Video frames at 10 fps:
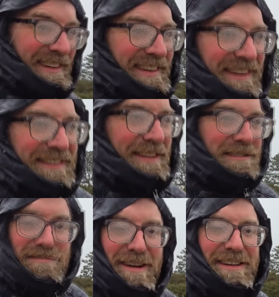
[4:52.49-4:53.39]
See, it's just
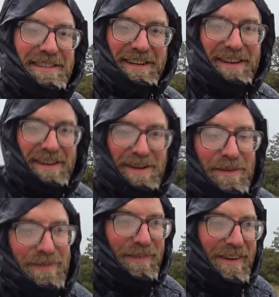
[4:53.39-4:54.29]
crazy. It
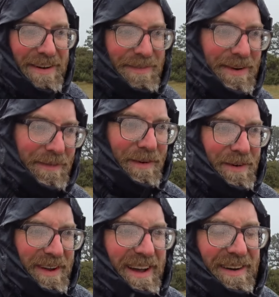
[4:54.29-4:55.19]
was fine when I
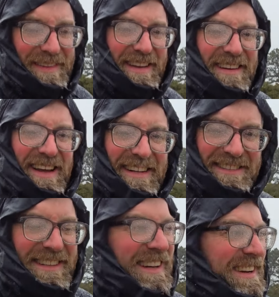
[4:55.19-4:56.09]
walk out and then
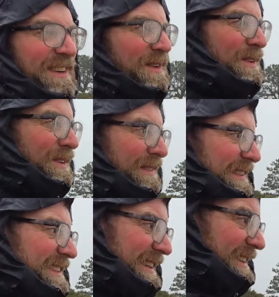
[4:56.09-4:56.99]
this all of
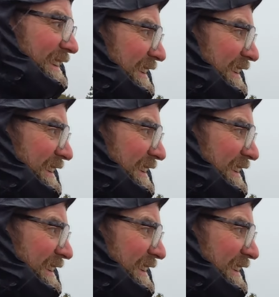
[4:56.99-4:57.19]
a sudden.